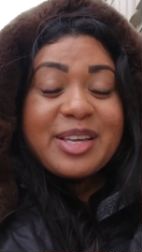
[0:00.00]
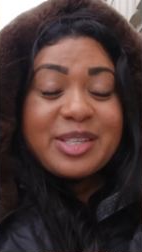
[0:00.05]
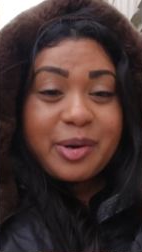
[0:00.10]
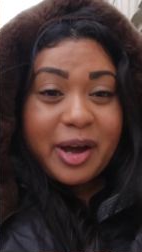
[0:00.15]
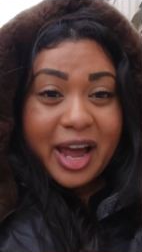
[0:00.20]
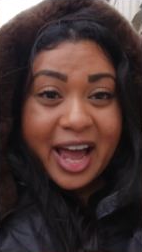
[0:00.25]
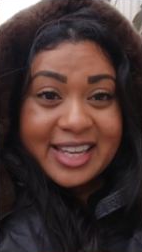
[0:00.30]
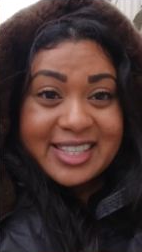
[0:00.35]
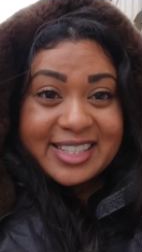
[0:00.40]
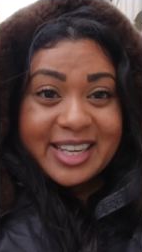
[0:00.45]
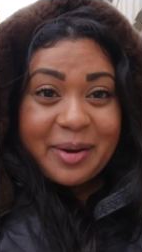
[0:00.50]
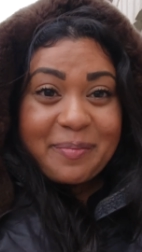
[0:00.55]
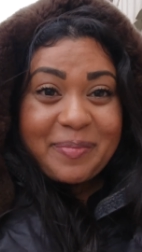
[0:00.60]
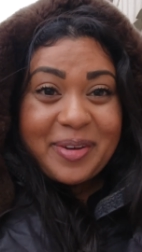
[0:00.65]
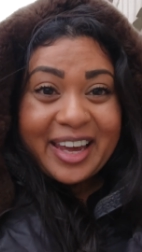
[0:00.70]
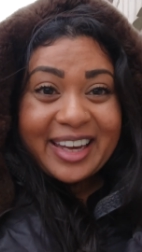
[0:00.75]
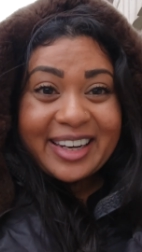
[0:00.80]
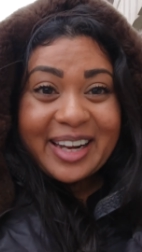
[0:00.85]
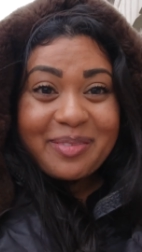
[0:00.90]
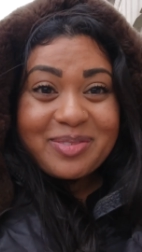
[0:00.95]
So I had to come
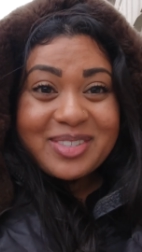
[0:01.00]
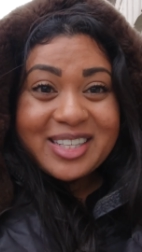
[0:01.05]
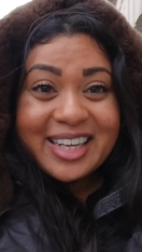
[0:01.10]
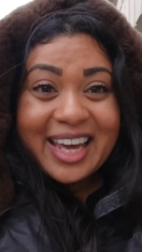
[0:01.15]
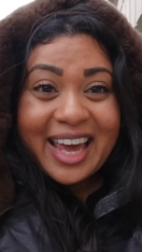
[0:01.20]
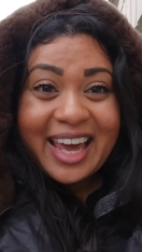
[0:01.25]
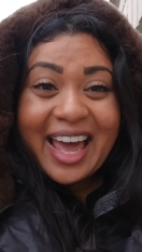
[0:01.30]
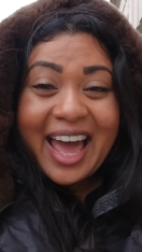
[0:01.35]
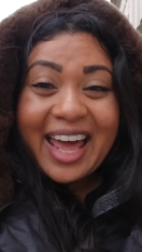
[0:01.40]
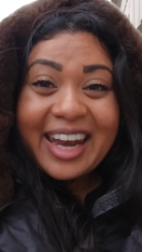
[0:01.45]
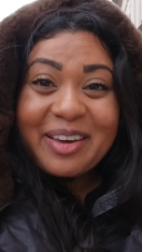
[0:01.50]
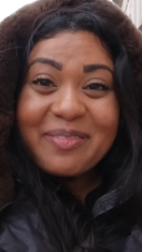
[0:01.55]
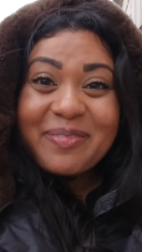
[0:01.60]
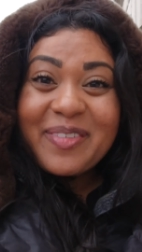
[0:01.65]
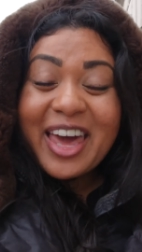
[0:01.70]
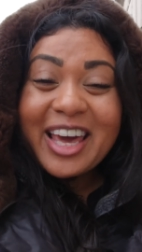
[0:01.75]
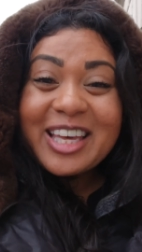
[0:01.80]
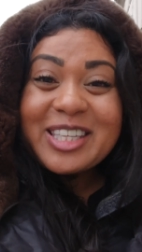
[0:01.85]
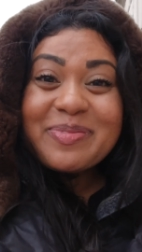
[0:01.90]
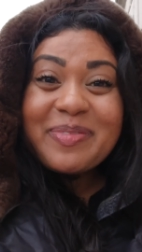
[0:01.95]
pick it up today and it
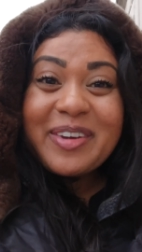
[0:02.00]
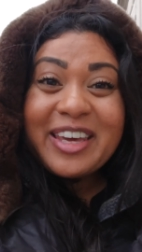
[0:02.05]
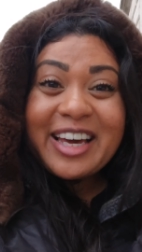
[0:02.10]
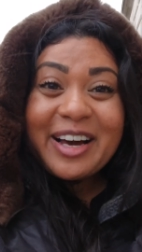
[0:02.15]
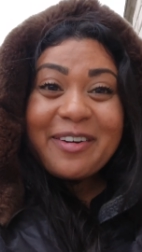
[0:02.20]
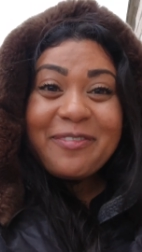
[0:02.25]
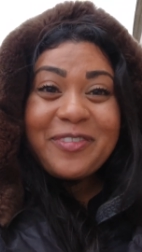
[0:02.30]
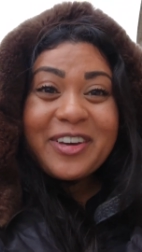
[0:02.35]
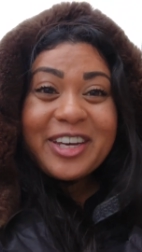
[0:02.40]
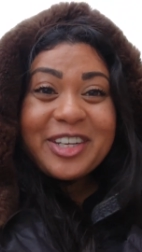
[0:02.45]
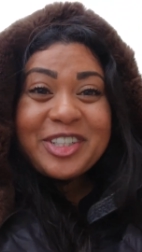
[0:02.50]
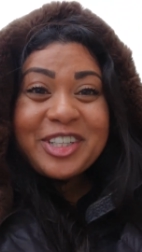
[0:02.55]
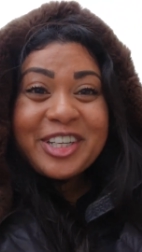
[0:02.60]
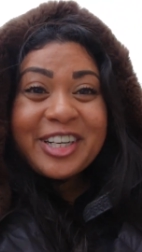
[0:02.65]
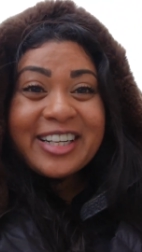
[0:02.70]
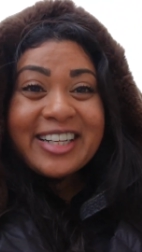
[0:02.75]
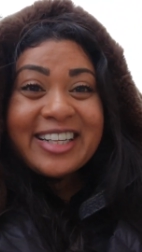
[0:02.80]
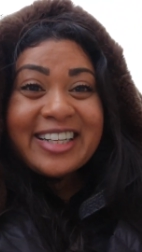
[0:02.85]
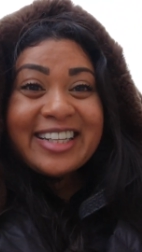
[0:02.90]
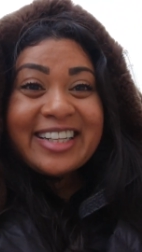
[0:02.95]
makes me official.
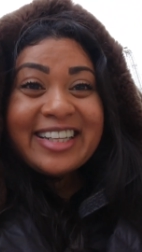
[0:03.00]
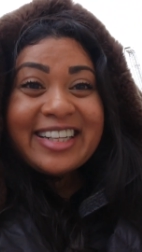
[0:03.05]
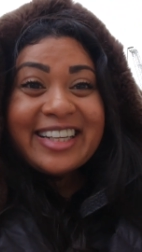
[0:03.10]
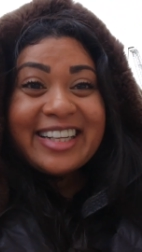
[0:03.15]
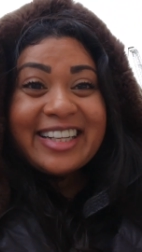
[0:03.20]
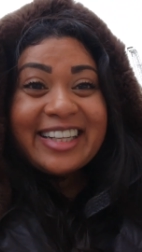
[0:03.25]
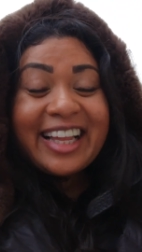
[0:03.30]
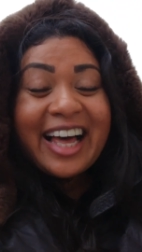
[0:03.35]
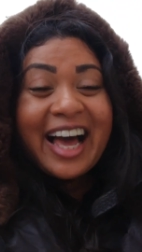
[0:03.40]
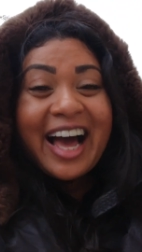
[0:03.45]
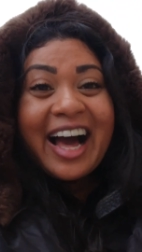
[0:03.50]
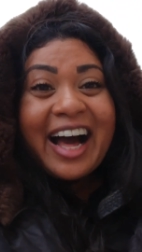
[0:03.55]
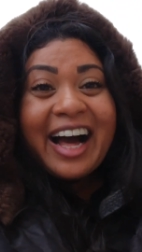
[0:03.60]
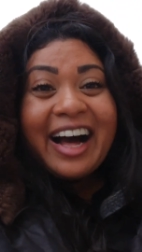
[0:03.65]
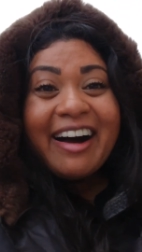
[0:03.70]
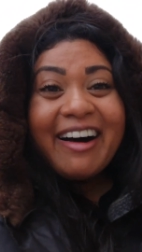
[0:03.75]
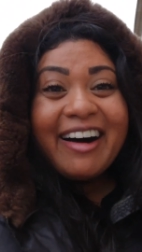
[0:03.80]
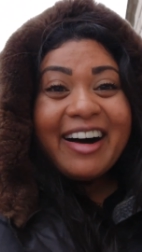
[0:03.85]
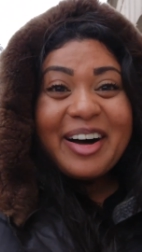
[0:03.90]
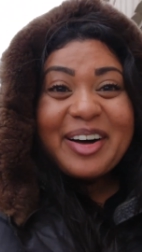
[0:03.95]

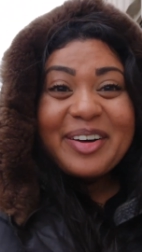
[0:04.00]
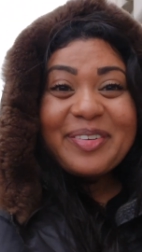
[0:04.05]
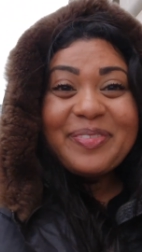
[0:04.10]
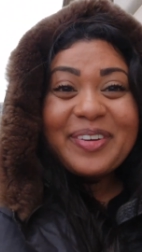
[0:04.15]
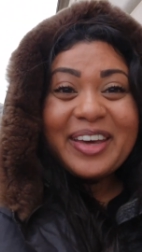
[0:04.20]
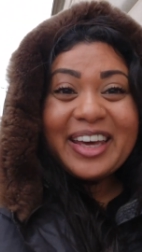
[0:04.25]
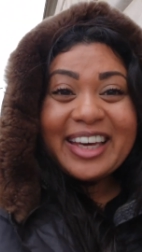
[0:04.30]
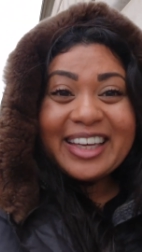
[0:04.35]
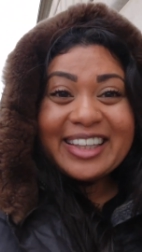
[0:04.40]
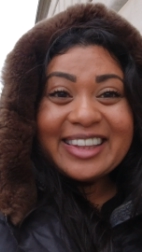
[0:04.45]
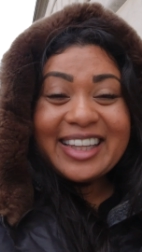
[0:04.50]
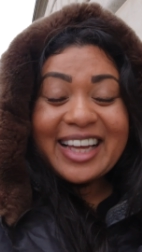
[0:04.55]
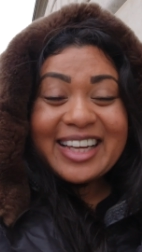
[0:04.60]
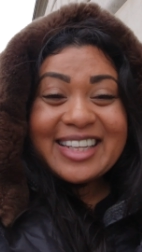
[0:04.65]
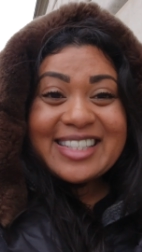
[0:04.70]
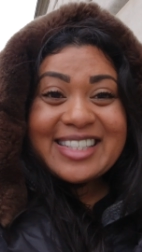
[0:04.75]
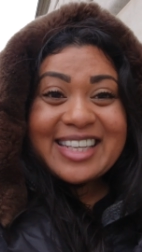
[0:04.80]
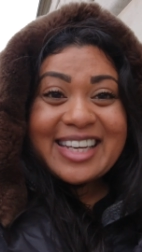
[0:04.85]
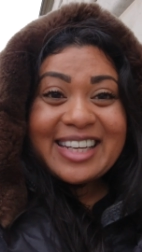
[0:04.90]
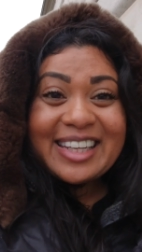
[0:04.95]
Oh, being in
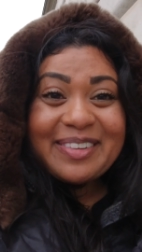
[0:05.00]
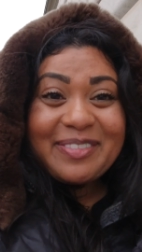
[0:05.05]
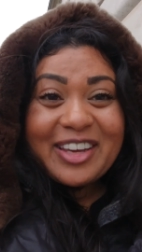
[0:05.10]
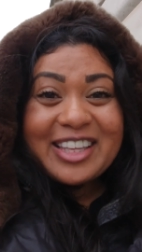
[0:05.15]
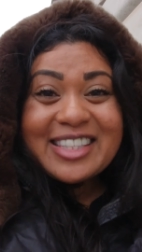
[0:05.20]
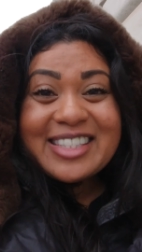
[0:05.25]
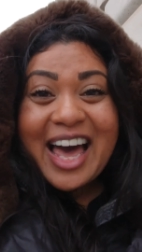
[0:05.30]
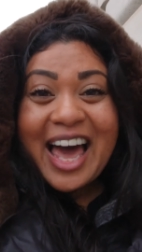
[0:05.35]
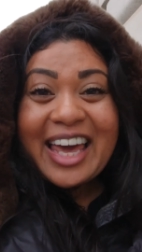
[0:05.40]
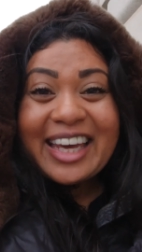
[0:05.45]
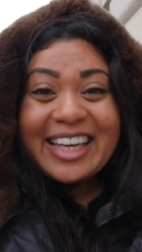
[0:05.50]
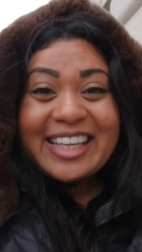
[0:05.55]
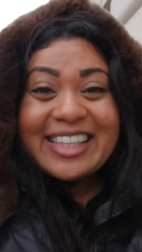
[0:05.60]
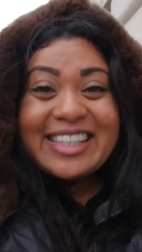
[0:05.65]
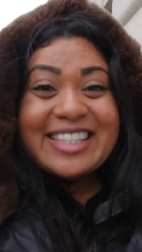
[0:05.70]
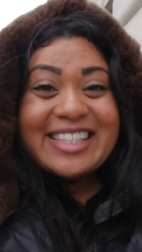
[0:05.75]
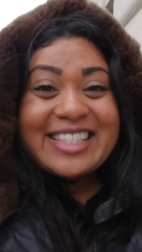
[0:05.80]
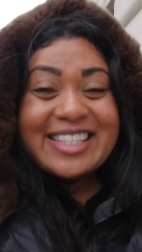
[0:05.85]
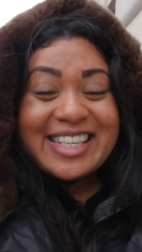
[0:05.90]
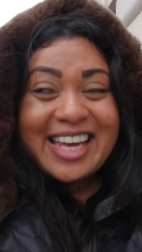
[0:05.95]
London means I
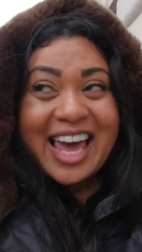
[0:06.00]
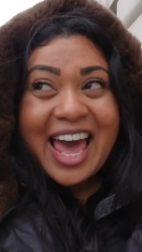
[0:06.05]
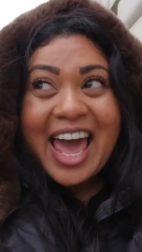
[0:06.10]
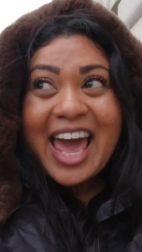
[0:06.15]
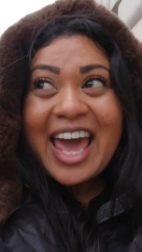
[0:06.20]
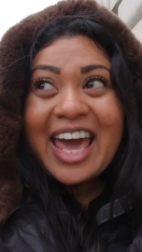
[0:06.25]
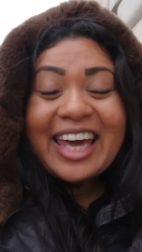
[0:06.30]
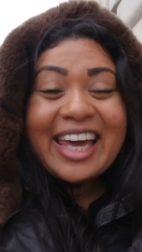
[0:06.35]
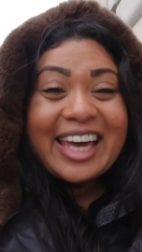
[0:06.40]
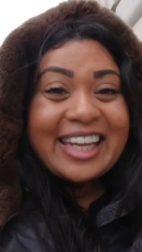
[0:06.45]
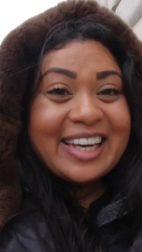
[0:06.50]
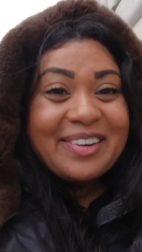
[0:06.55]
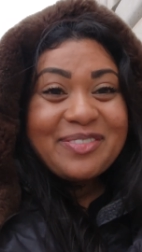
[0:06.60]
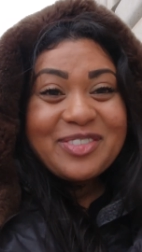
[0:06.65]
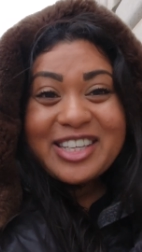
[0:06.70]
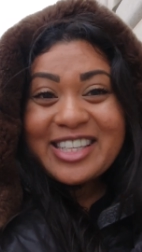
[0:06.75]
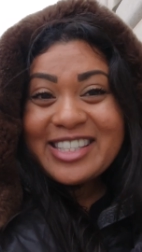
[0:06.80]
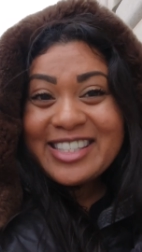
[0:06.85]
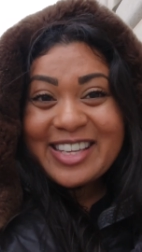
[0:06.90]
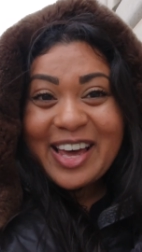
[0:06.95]
can stay and I'm
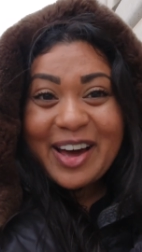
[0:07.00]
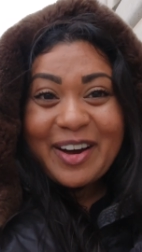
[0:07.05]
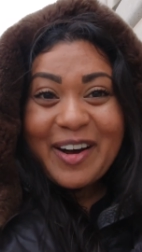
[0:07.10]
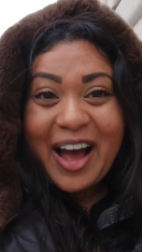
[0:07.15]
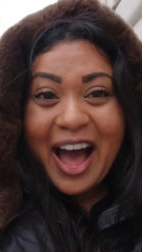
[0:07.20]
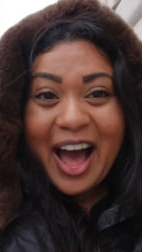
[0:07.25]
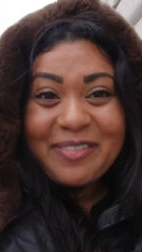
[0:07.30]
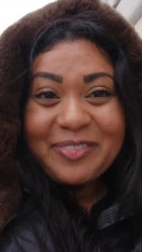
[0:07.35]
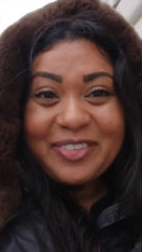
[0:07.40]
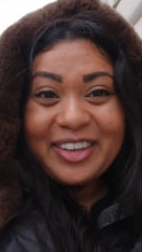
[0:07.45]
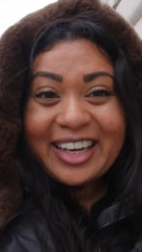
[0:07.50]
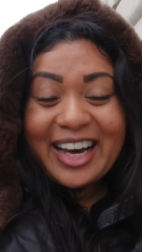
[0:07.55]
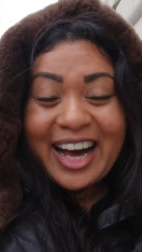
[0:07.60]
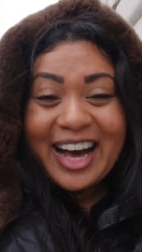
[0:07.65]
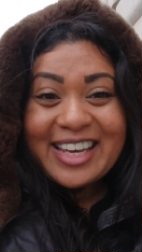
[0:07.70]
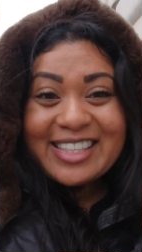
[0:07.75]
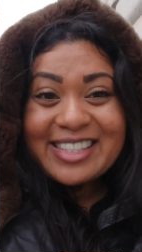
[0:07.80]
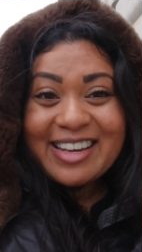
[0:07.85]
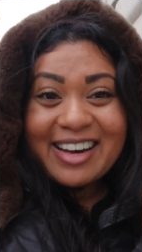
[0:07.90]
just so happy, guys.